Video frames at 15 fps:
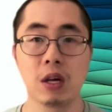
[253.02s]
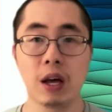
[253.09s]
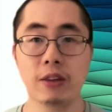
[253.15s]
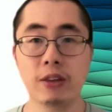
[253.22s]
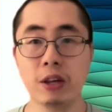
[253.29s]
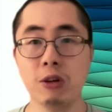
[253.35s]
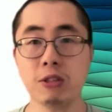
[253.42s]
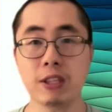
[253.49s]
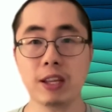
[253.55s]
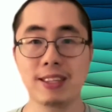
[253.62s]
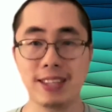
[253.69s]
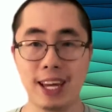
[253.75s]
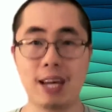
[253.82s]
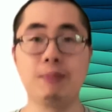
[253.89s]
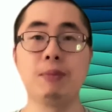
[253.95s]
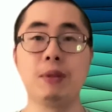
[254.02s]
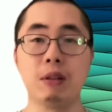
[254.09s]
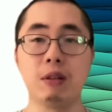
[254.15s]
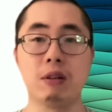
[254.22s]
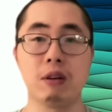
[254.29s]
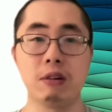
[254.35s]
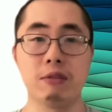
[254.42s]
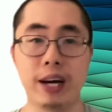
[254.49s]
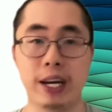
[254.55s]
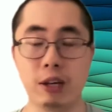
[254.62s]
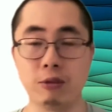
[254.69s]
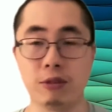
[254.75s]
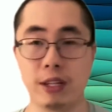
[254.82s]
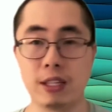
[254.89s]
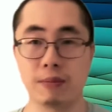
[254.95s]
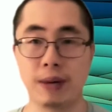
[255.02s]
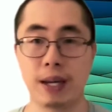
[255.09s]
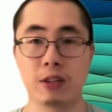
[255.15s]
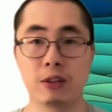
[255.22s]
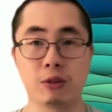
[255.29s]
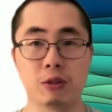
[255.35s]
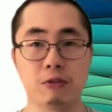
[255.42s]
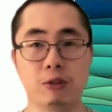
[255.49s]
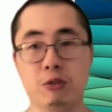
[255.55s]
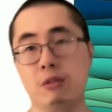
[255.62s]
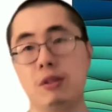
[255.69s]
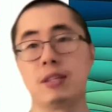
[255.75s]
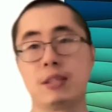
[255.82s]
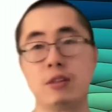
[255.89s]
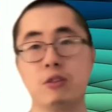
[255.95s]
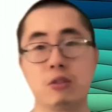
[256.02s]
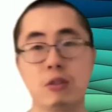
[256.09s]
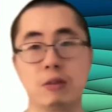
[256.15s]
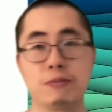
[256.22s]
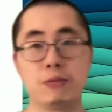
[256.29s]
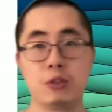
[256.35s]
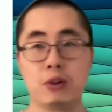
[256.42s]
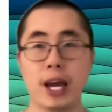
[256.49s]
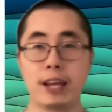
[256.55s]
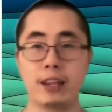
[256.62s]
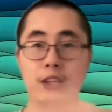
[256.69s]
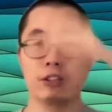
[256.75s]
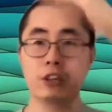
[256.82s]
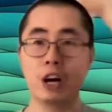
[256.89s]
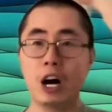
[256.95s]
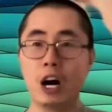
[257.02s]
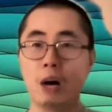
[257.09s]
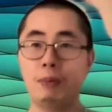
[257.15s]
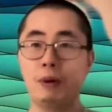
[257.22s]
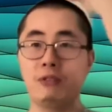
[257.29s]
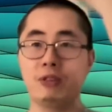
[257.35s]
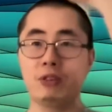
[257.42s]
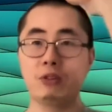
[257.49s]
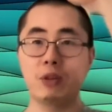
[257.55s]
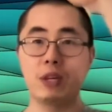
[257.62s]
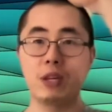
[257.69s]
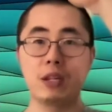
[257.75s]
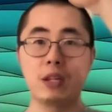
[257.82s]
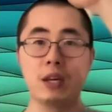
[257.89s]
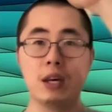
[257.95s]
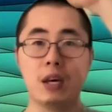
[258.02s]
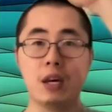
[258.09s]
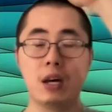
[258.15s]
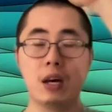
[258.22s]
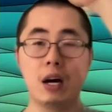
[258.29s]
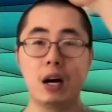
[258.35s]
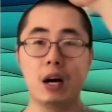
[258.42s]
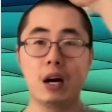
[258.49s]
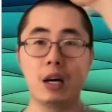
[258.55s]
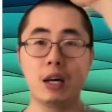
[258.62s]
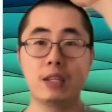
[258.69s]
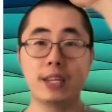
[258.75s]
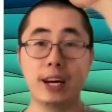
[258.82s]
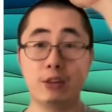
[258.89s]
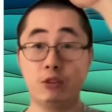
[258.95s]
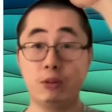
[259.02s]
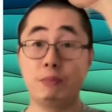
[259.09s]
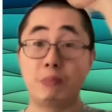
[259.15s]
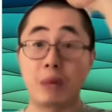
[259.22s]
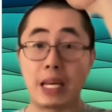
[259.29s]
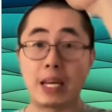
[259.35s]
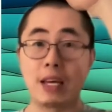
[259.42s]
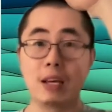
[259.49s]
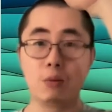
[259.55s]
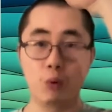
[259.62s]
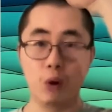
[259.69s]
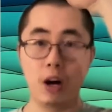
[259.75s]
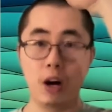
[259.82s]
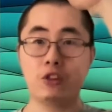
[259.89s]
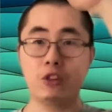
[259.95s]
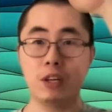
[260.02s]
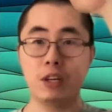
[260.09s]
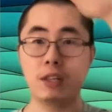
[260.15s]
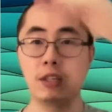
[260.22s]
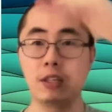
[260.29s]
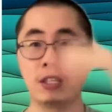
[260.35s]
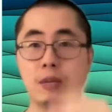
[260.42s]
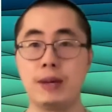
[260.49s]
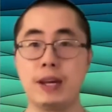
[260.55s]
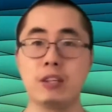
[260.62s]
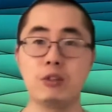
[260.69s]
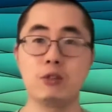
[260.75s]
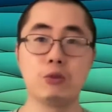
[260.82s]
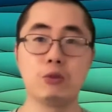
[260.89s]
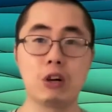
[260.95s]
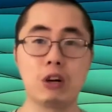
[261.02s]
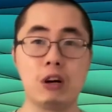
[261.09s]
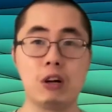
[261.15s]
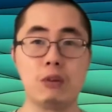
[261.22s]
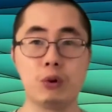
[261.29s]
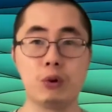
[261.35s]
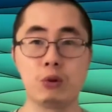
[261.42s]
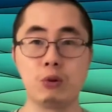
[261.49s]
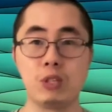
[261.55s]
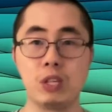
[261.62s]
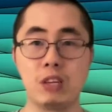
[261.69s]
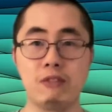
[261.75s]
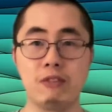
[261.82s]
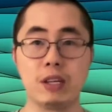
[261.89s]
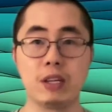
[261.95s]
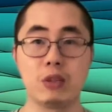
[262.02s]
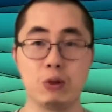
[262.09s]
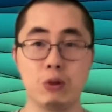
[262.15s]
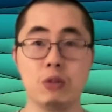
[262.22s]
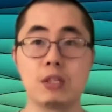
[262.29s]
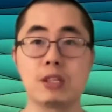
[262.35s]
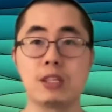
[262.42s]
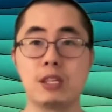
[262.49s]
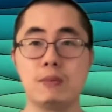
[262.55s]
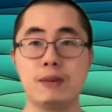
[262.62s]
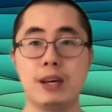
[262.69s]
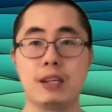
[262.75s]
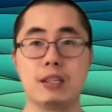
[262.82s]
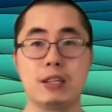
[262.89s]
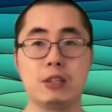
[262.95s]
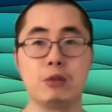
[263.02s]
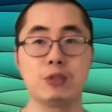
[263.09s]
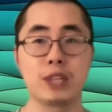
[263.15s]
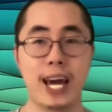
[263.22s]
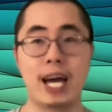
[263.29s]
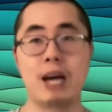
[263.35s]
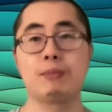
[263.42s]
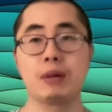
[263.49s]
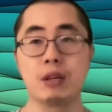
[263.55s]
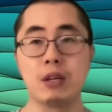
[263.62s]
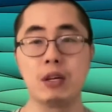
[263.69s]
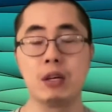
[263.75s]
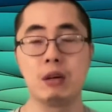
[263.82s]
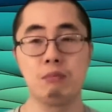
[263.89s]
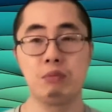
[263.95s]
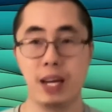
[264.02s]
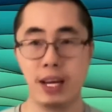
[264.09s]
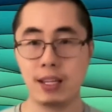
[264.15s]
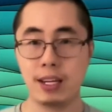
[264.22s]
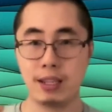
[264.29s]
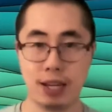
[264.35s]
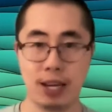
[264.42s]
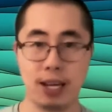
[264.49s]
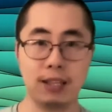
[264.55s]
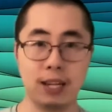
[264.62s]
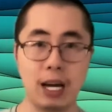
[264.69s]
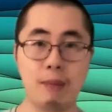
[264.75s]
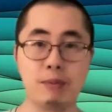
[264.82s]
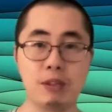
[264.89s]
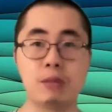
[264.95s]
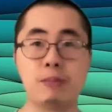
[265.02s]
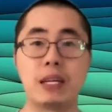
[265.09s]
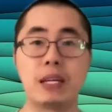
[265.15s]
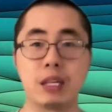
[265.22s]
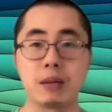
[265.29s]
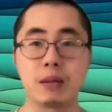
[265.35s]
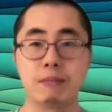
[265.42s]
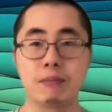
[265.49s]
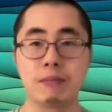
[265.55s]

And here's an example of IoT Inspector's visualization. So at the top of the screen is actually me watching the CBS News on Roku TV using the CBS News app, played at 10 times the speed.